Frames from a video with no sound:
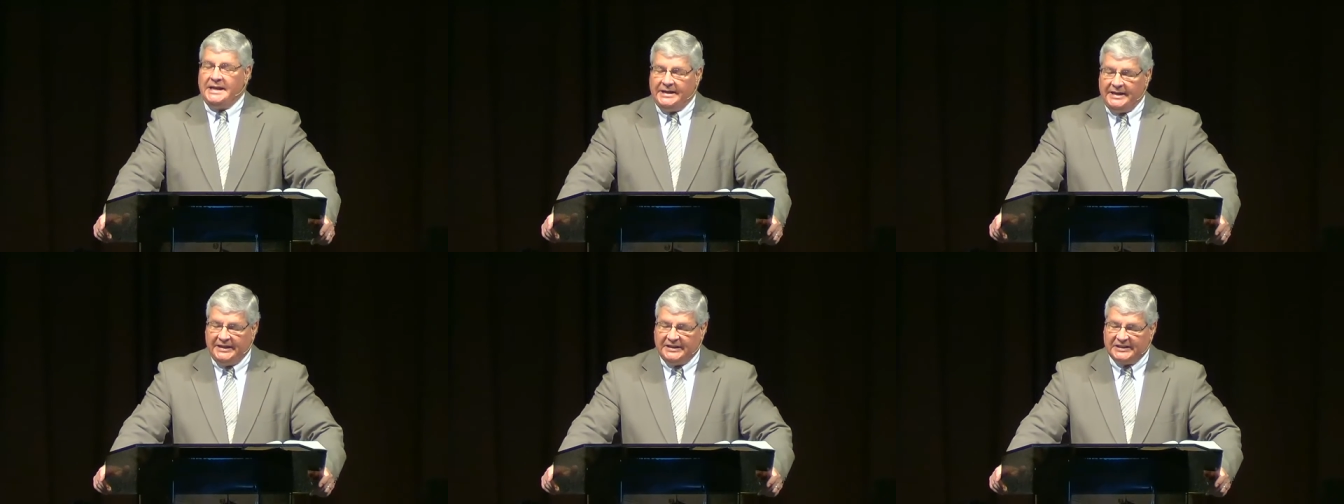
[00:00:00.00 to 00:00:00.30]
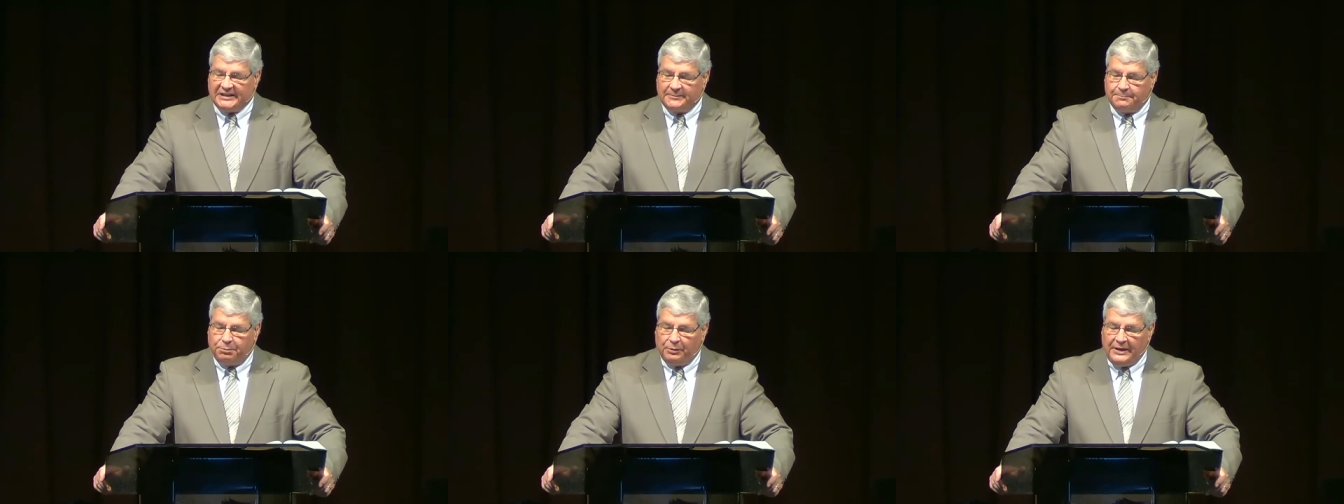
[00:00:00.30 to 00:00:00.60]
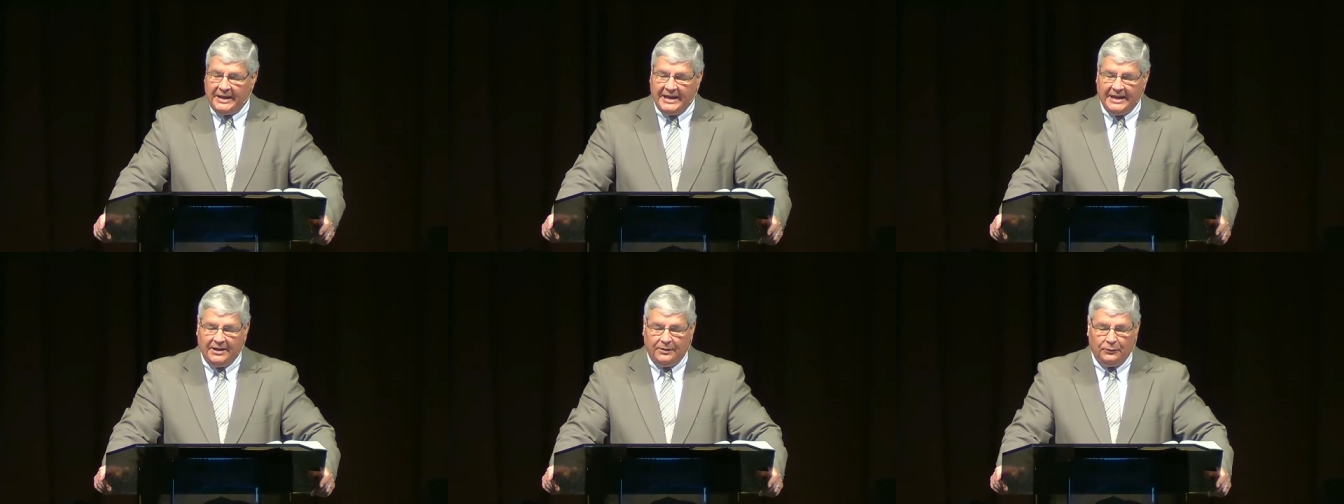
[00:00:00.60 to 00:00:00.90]
and
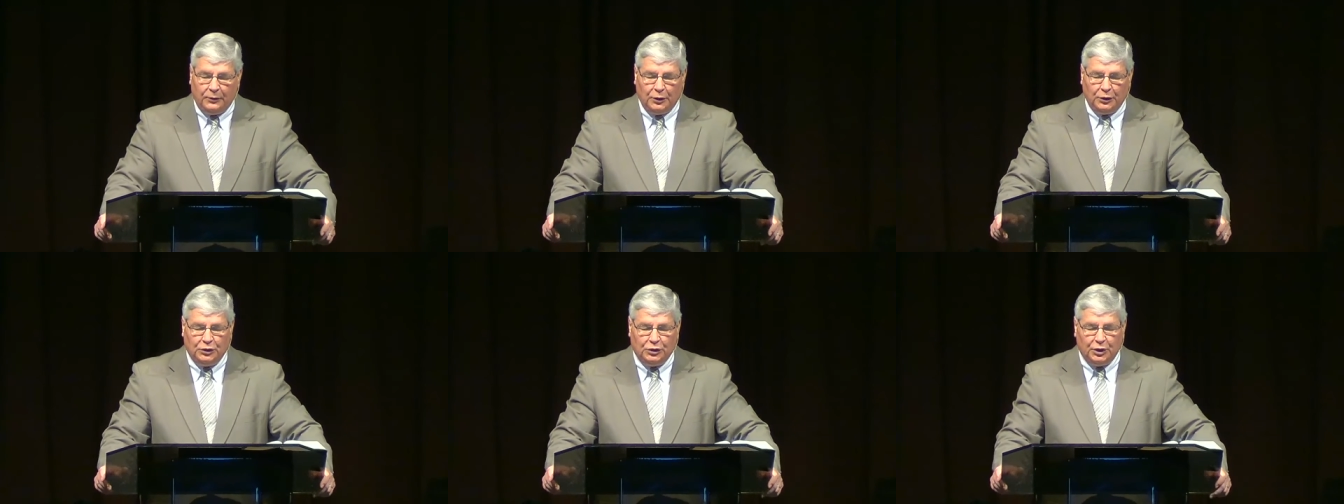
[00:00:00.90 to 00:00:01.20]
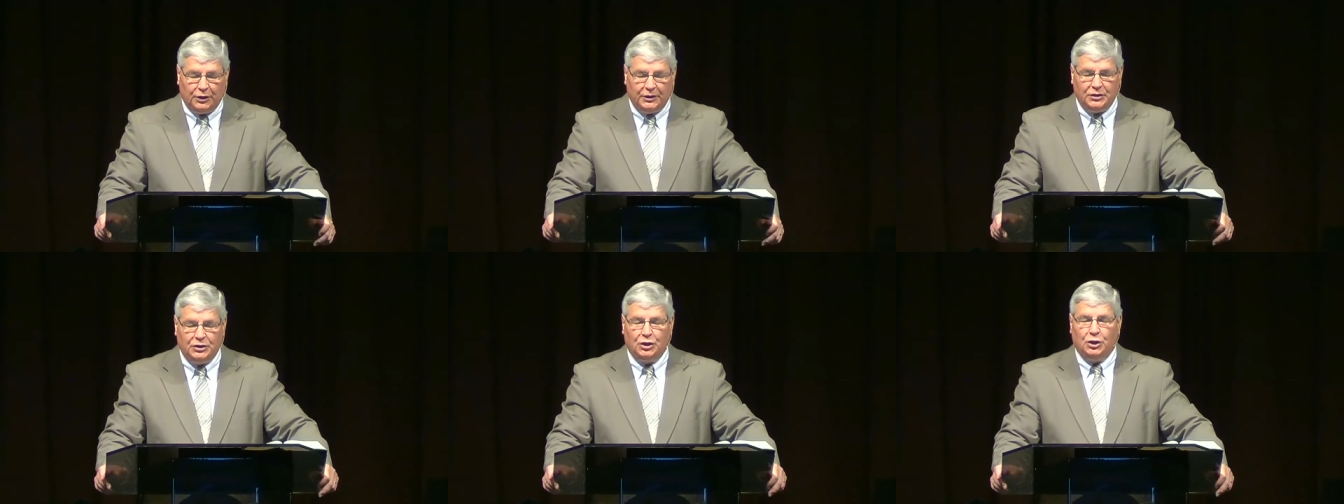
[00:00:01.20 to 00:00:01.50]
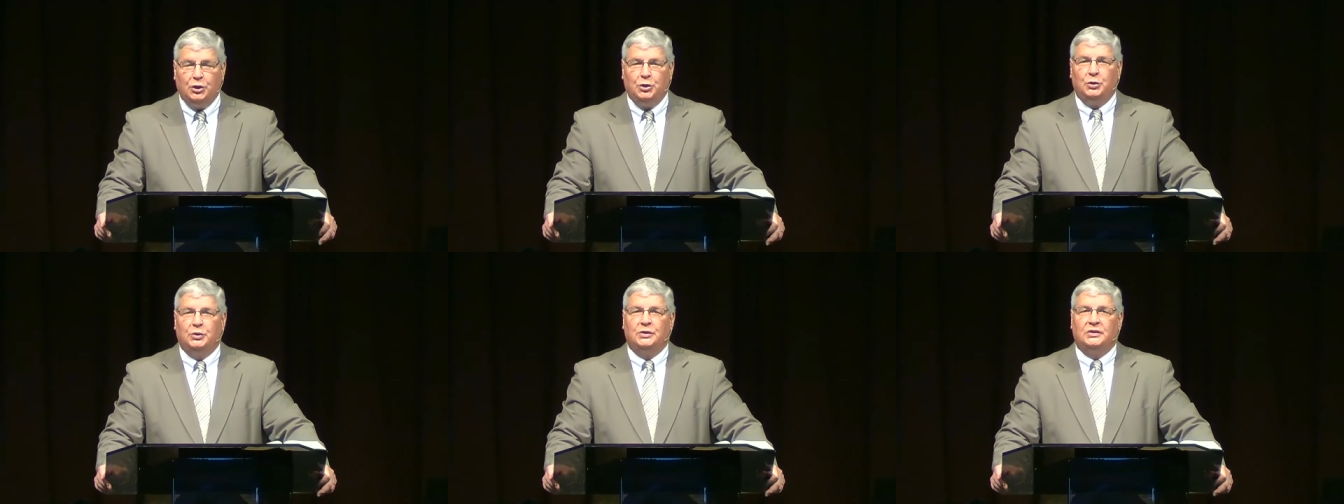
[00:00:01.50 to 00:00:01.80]
explain the good
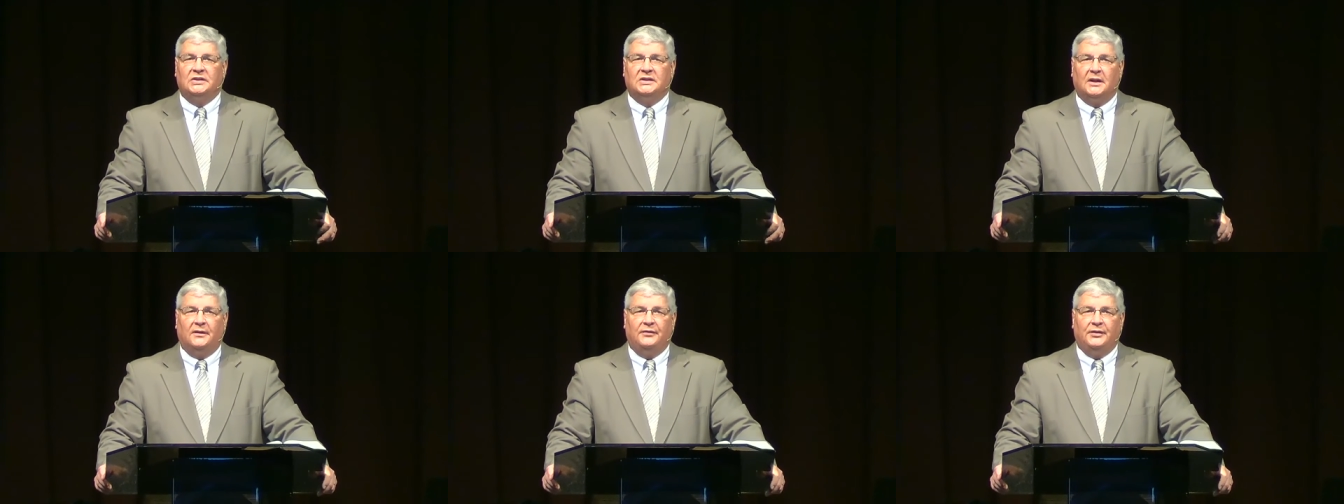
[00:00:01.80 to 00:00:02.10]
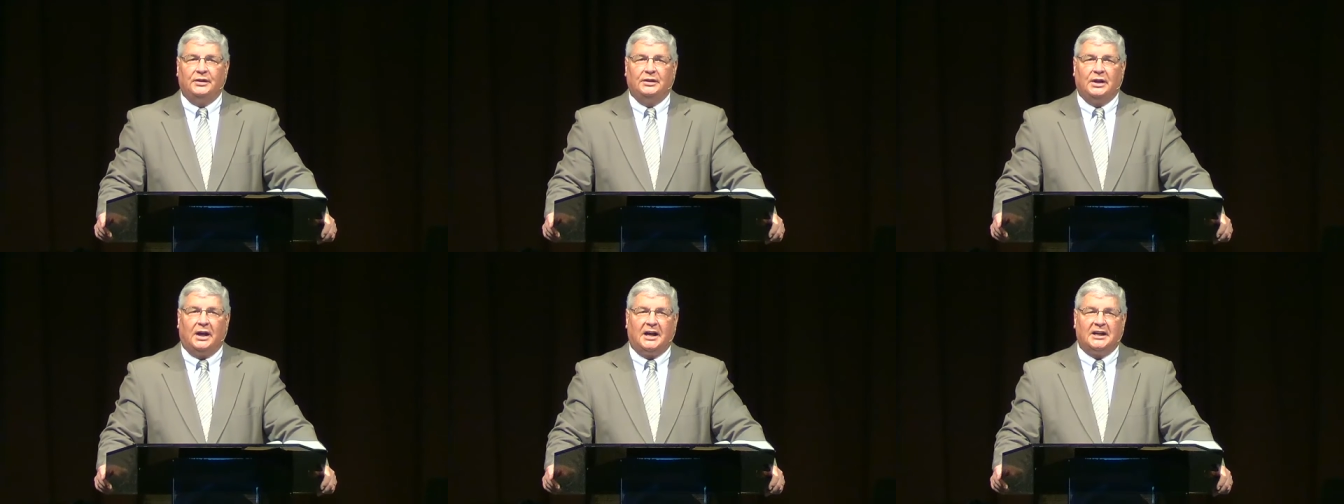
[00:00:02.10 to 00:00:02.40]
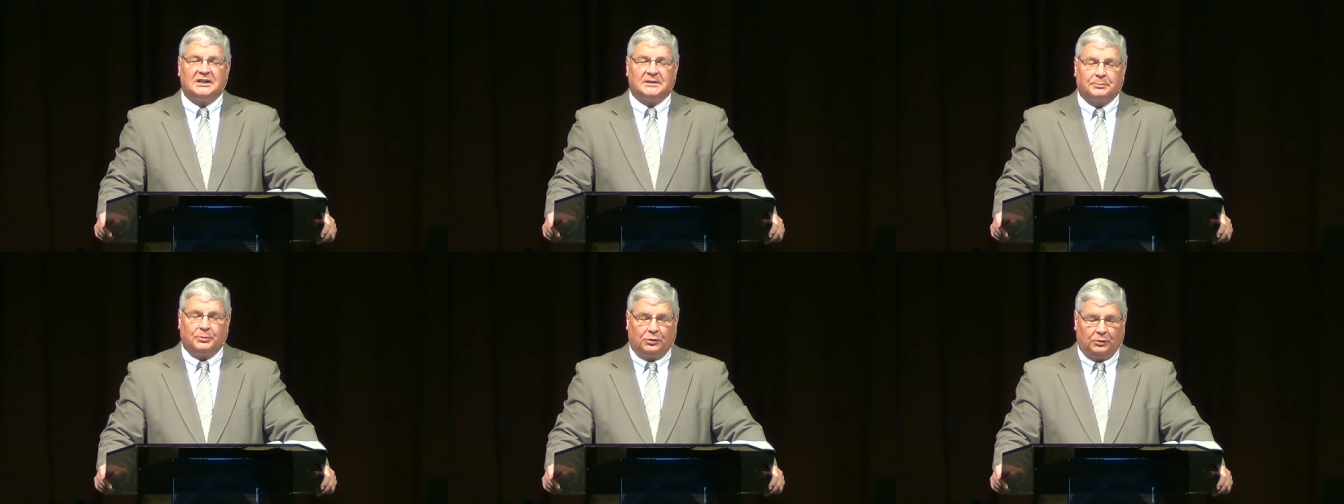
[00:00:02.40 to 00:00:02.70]
news of the
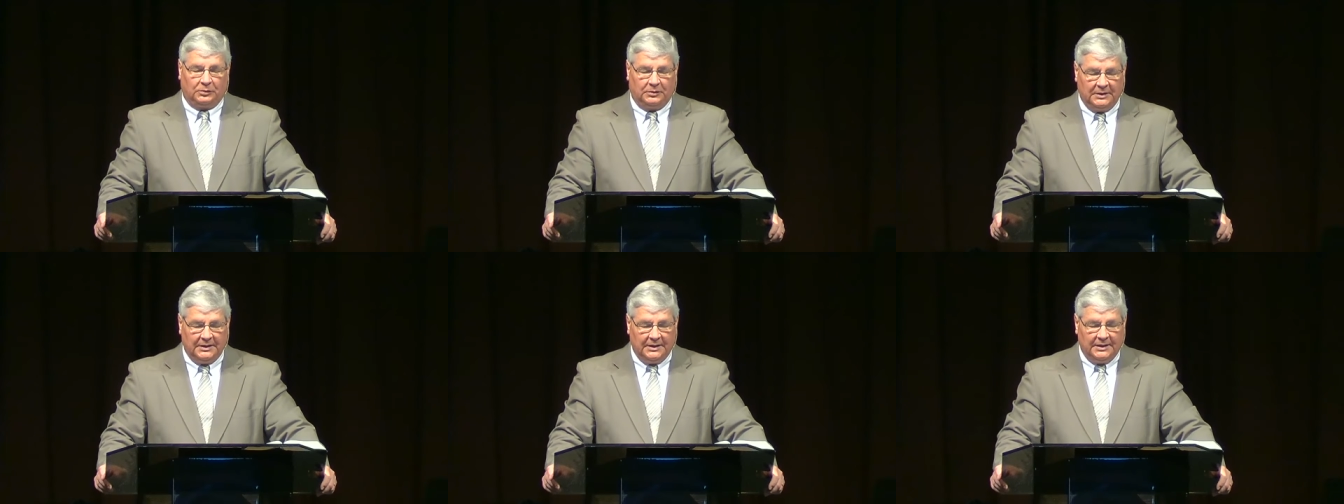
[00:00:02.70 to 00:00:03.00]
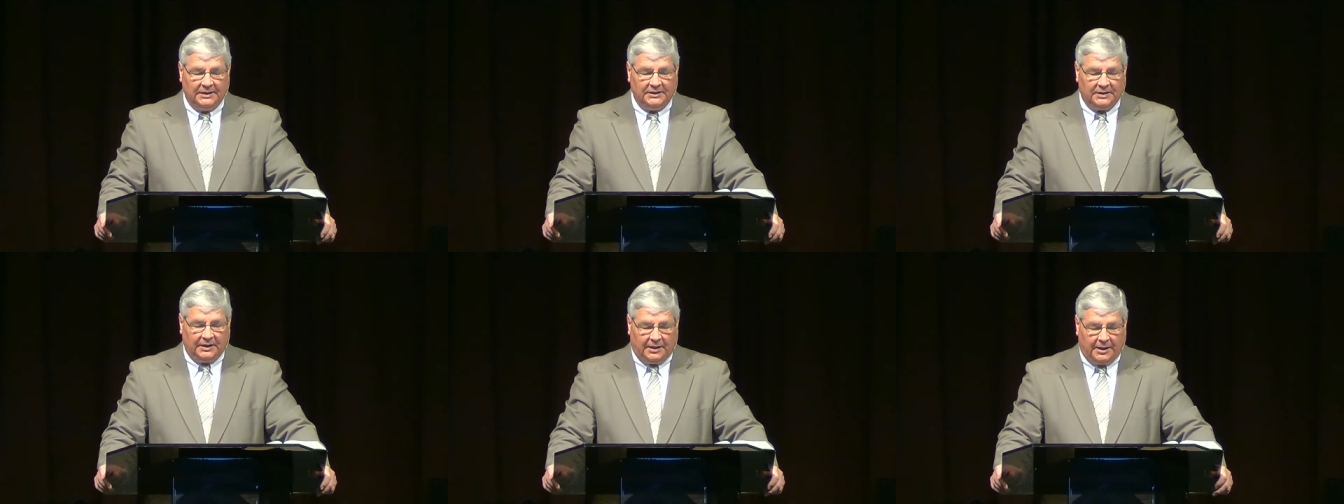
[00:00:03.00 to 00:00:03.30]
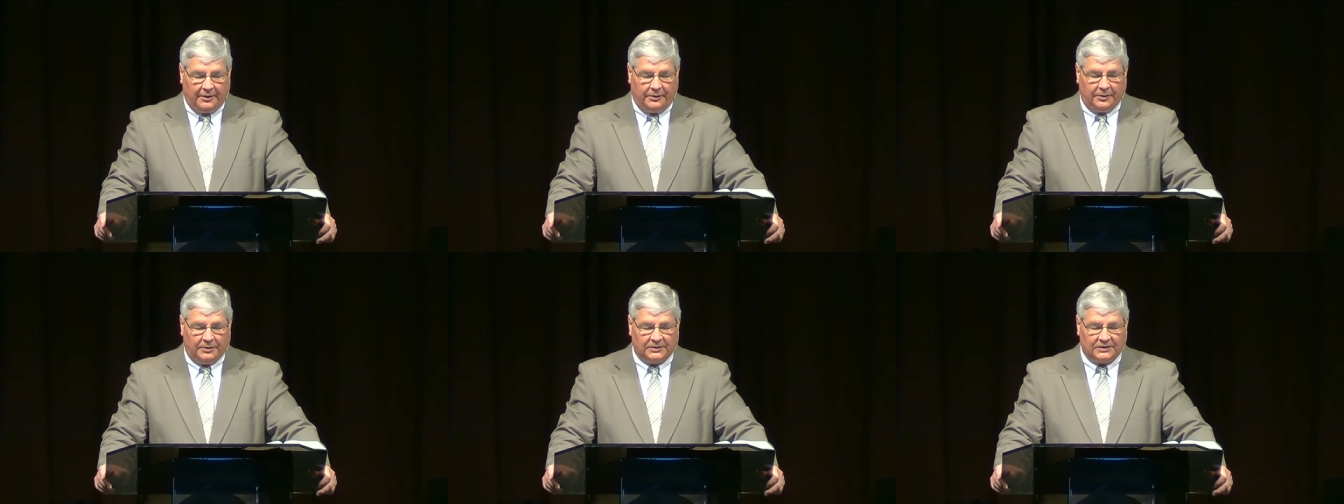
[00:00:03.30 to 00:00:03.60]
gospel to
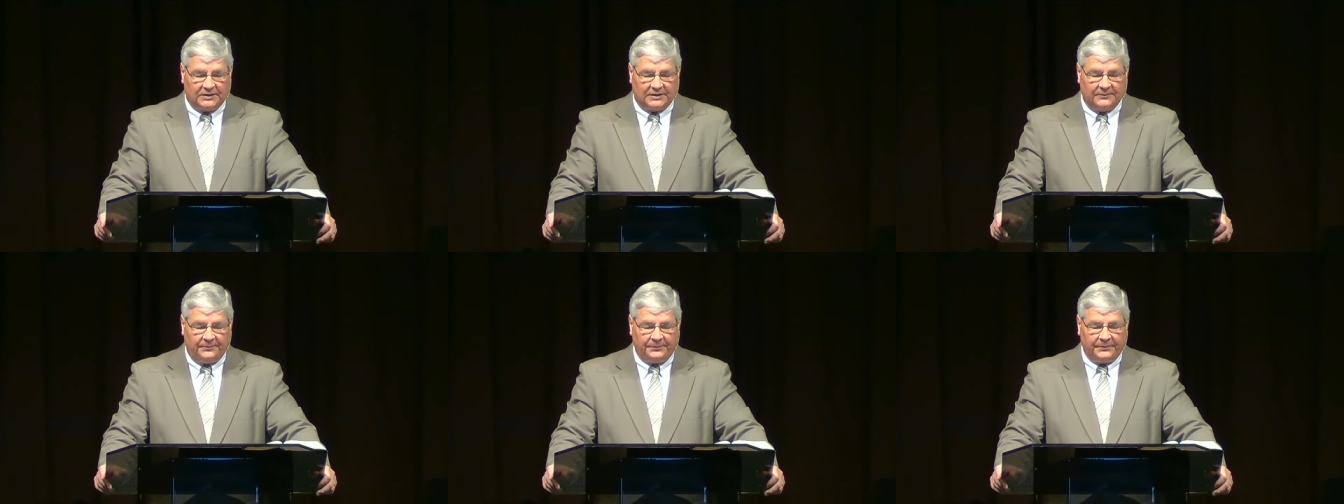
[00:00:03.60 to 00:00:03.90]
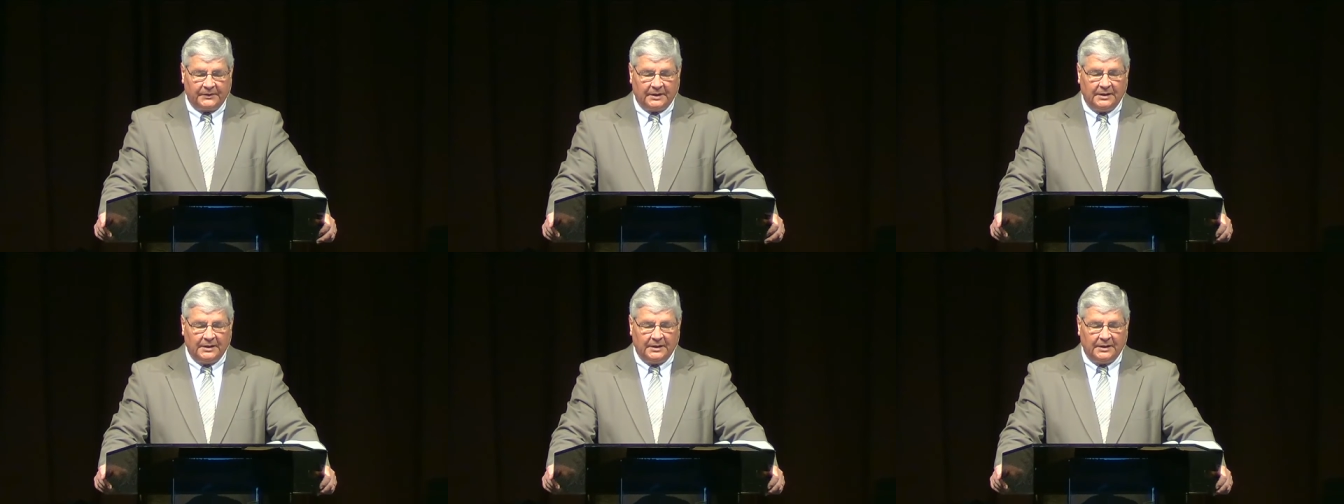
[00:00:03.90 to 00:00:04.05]
others?